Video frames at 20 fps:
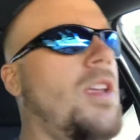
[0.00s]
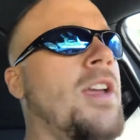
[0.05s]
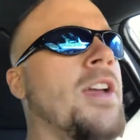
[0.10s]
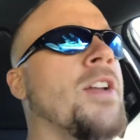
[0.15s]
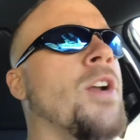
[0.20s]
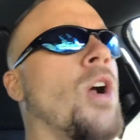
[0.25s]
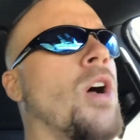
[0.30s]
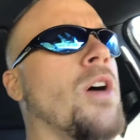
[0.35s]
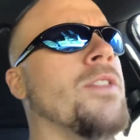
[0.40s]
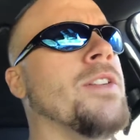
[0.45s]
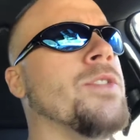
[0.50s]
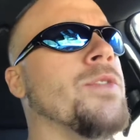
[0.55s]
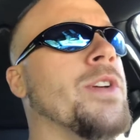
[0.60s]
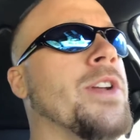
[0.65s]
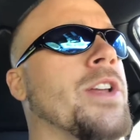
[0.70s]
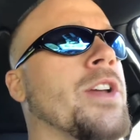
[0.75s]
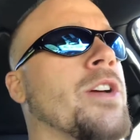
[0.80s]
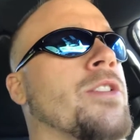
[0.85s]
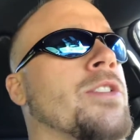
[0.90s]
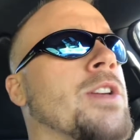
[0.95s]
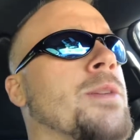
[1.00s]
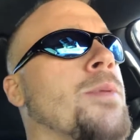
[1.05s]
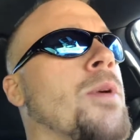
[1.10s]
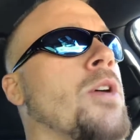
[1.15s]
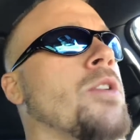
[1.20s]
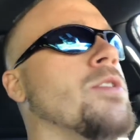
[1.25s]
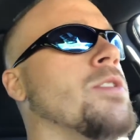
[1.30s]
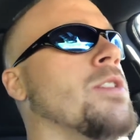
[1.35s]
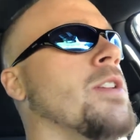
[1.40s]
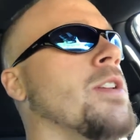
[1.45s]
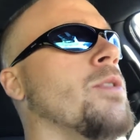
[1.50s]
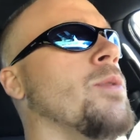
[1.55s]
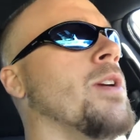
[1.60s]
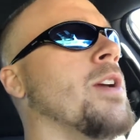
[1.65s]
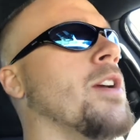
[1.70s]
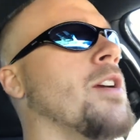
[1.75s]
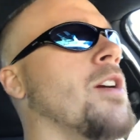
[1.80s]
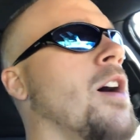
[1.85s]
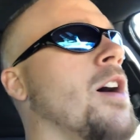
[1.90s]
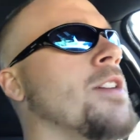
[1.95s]
in all of his videos, he posted that we
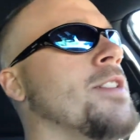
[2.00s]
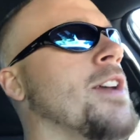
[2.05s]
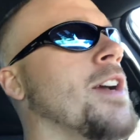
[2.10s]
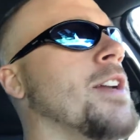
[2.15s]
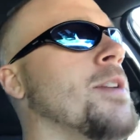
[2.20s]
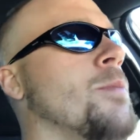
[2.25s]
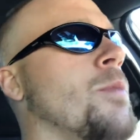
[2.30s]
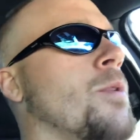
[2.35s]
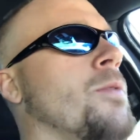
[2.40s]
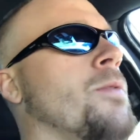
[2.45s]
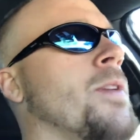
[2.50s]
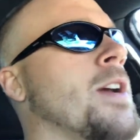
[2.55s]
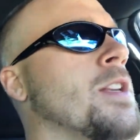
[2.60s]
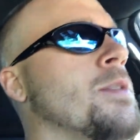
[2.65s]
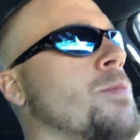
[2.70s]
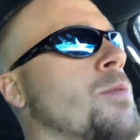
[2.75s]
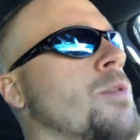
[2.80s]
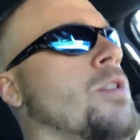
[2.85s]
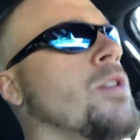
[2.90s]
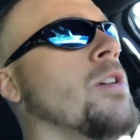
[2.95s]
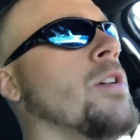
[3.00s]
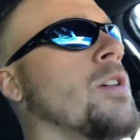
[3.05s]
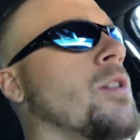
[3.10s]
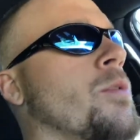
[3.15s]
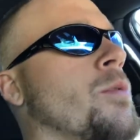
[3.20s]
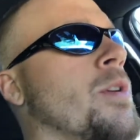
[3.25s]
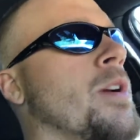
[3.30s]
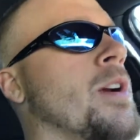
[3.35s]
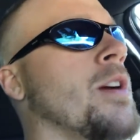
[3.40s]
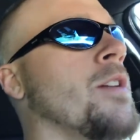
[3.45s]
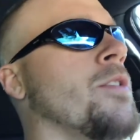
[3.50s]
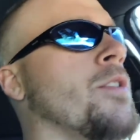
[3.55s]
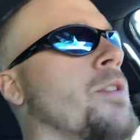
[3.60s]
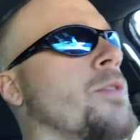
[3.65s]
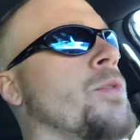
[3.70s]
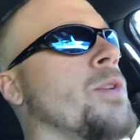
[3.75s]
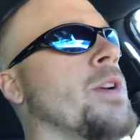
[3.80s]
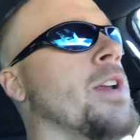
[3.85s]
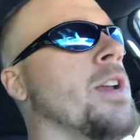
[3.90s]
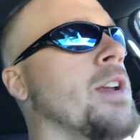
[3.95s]
could contact him on Facebook or whatever
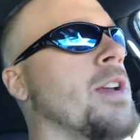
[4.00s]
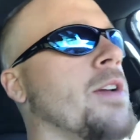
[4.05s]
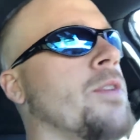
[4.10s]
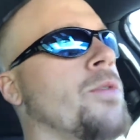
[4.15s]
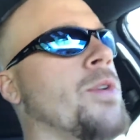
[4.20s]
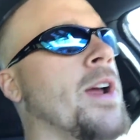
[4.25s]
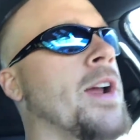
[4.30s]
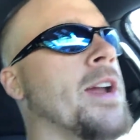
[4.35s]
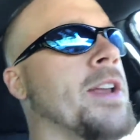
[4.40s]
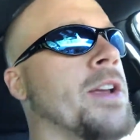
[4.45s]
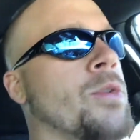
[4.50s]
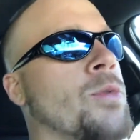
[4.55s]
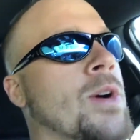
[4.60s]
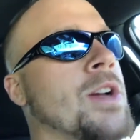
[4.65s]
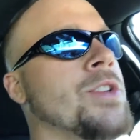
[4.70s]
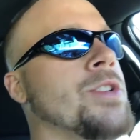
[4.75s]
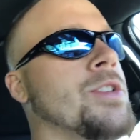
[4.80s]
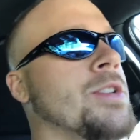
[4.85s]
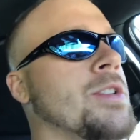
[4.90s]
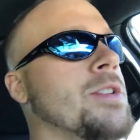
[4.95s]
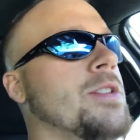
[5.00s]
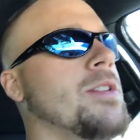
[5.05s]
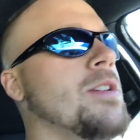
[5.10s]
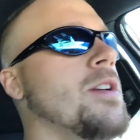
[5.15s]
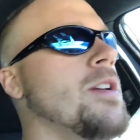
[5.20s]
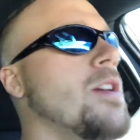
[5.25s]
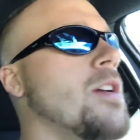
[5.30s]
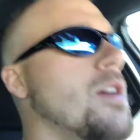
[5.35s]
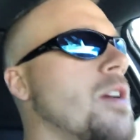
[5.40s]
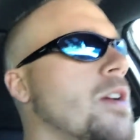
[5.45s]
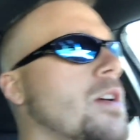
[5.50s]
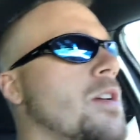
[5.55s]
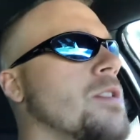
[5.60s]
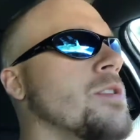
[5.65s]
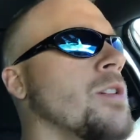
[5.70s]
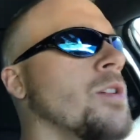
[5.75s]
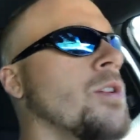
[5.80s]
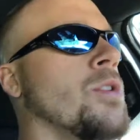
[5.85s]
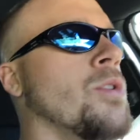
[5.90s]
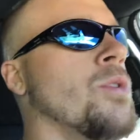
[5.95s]
if we had any questions.
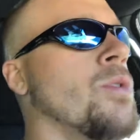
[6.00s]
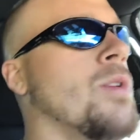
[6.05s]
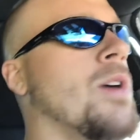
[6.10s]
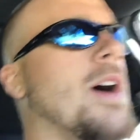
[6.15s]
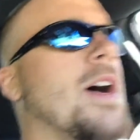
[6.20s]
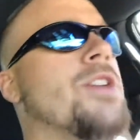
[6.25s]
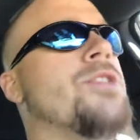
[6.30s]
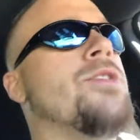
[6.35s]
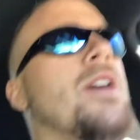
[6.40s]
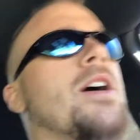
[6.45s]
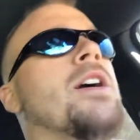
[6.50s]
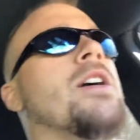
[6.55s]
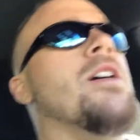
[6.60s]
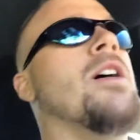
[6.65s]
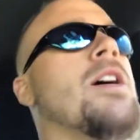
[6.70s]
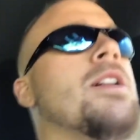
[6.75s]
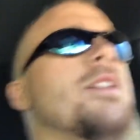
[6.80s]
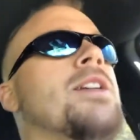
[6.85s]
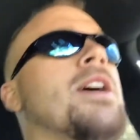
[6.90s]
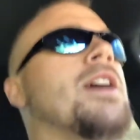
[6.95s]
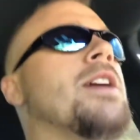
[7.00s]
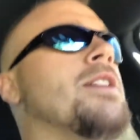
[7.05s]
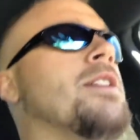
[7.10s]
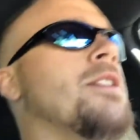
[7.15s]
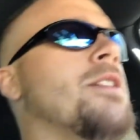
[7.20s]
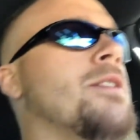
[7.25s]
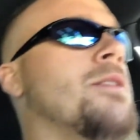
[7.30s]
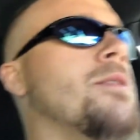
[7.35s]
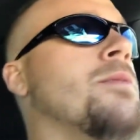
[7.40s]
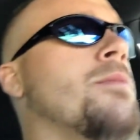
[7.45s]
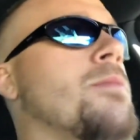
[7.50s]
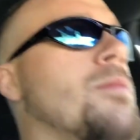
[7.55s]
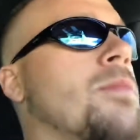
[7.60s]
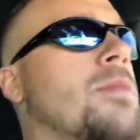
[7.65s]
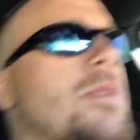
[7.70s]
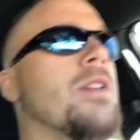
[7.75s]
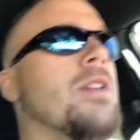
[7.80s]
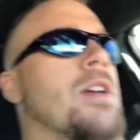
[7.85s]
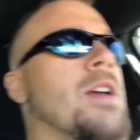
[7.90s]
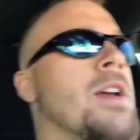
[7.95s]
So I tried contacting him,
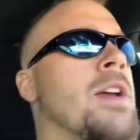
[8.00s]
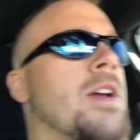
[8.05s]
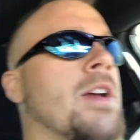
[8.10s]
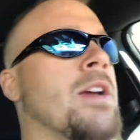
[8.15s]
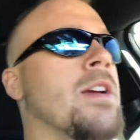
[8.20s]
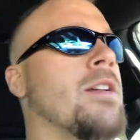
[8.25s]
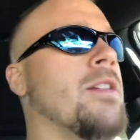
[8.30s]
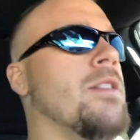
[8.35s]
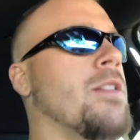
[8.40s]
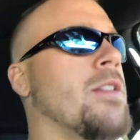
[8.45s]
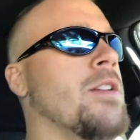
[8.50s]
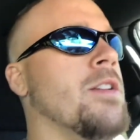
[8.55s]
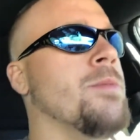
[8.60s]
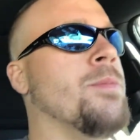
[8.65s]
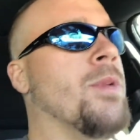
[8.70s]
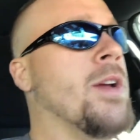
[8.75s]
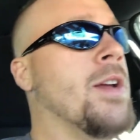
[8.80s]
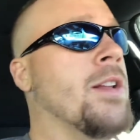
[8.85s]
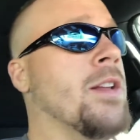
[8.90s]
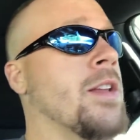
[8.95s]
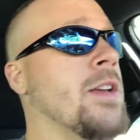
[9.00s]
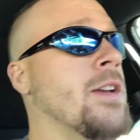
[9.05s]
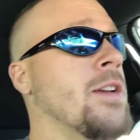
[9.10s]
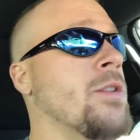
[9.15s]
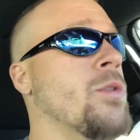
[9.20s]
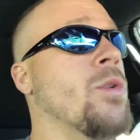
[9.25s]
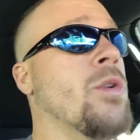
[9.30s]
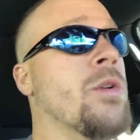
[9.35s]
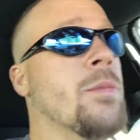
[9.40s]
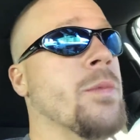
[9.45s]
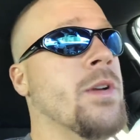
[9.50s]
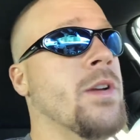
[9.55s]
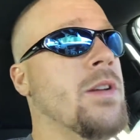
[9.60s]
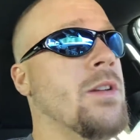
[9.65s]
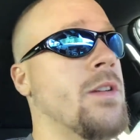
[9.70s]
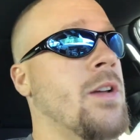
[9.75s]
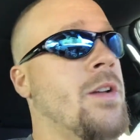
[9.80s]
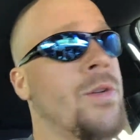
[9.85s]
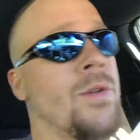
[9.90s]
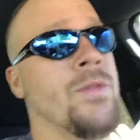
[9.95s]
and he just blatantly ignored me.
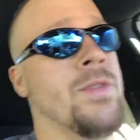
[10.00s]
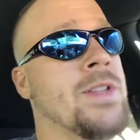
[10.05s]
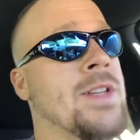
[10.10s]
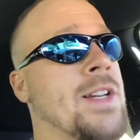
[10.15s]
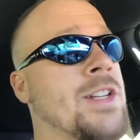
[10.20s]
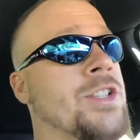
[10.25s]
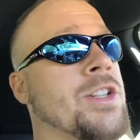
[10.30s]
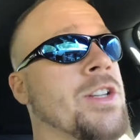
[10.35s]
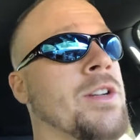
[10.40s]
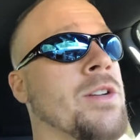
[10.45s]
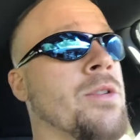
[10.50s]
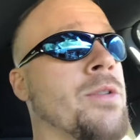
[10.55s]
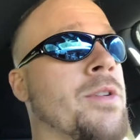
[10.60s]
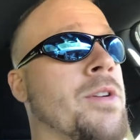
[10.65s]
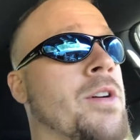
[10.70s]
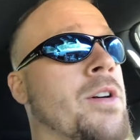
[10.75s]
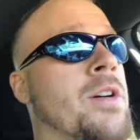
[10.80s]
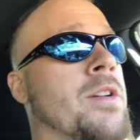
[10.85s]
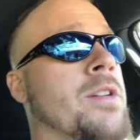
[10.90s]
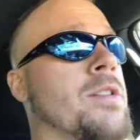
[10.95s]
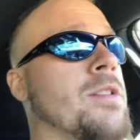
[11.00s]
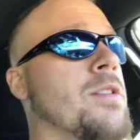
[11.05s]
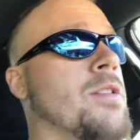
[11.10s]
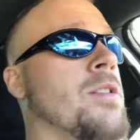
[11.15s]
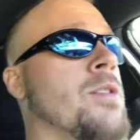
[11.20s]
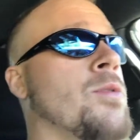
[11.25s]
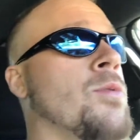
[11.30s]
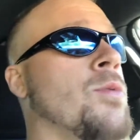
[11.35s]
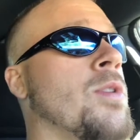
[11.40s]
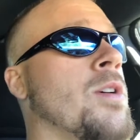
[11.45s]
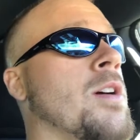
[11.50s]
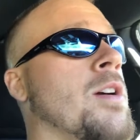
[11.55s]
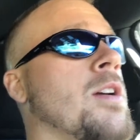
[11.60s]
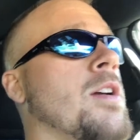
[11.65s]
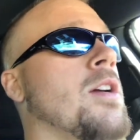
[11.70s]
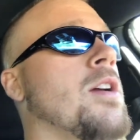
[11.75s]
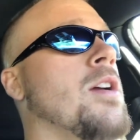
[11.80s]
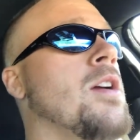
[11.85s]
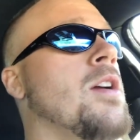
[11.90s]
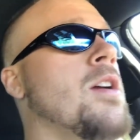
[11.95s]
I don't know if he's got shit going on or what.
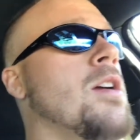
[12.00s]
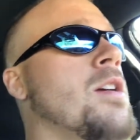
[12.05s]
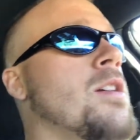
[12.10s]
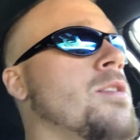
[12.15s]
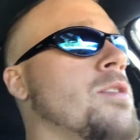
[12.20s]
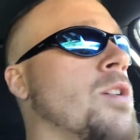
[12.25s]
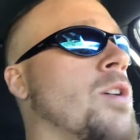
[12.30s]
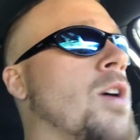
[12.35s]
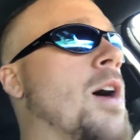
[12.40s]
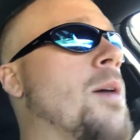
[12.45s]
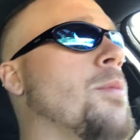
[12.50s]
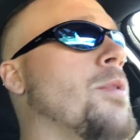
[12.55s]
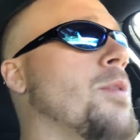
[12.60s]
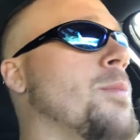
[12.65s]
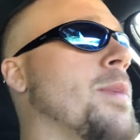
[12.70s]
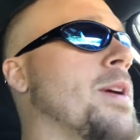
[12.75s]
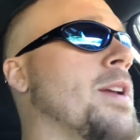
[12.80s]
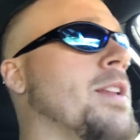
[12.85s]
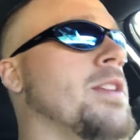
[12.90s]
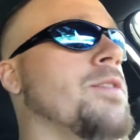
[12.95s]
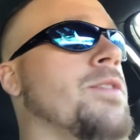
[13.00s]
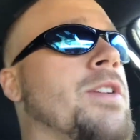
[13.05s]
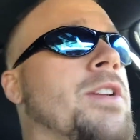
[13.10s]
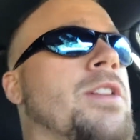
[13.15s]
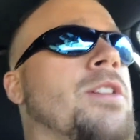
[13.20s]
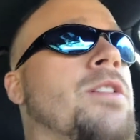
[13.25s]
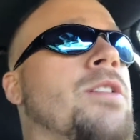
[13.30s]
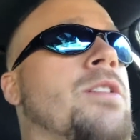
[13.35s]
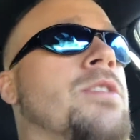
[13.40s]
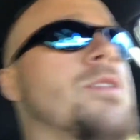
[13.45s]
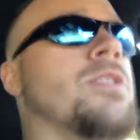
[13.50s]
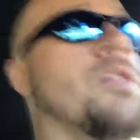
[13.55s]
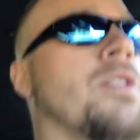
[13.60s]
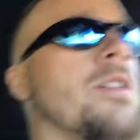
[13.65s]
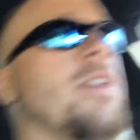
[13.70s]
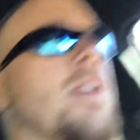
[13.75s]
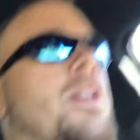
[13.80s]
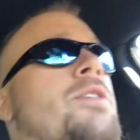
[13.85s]
So I'm going to make these videos on